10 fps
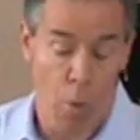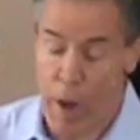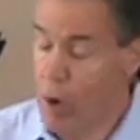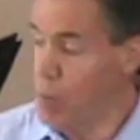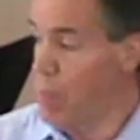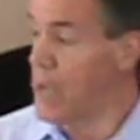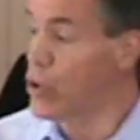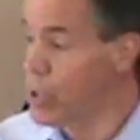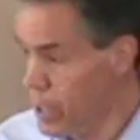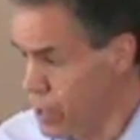Well,
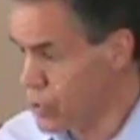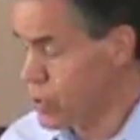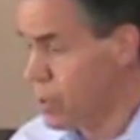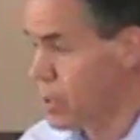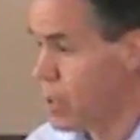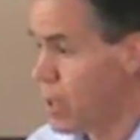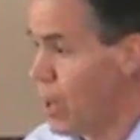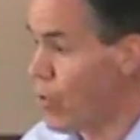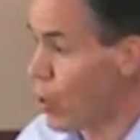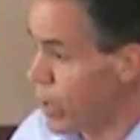my goodness,
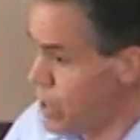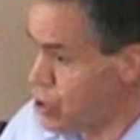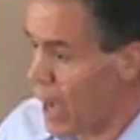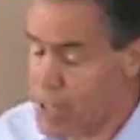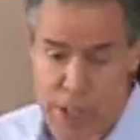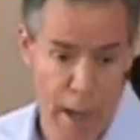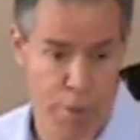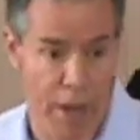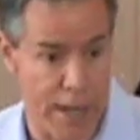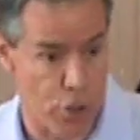if you look at John
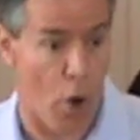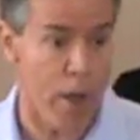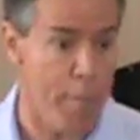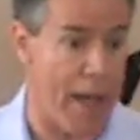chapter 9, talk